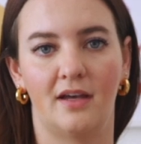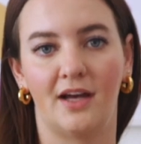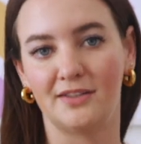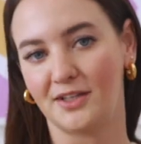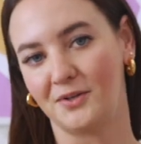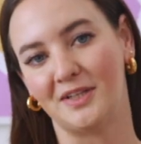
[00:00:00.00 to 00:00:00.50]

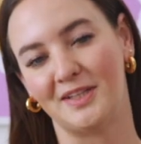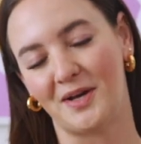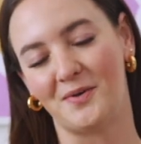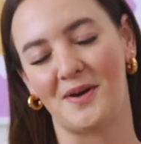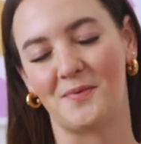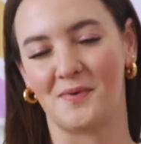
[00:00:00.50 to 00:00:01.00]
Hello,
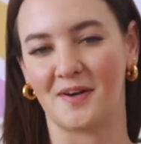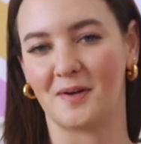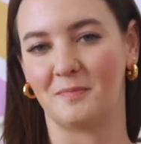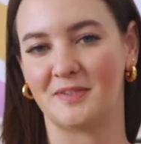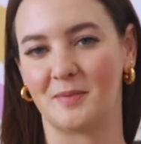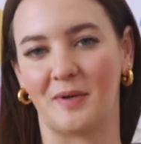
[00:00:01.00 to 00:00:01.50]
hello, and
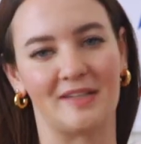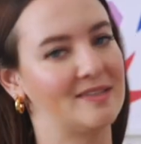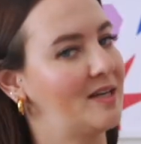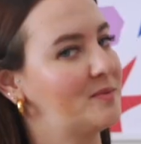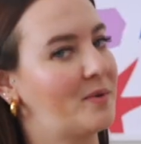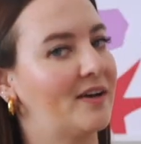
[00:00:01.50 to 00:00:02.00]
welcome to
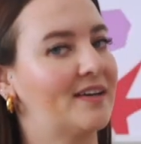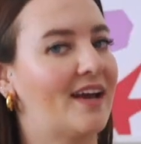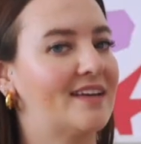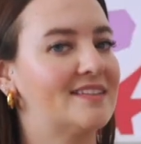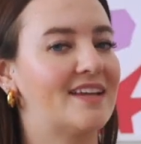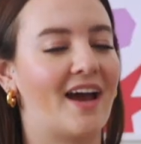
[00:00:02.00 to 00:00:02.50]
Bitesized
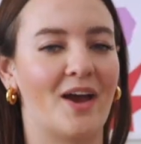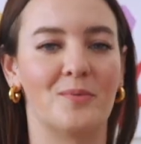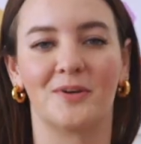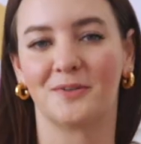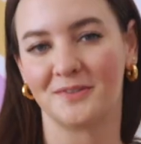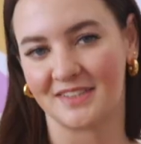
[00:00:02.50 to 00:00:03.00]
Podcast. I'm
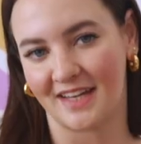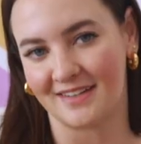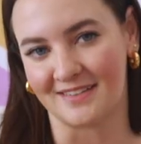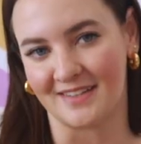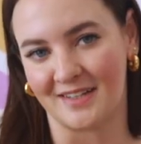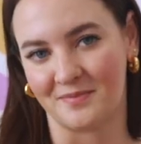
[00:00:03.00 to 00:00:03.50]
your host,
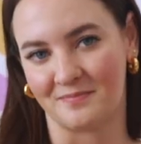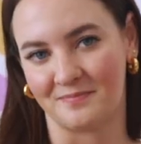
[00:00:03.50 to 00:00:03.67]
Zandalee.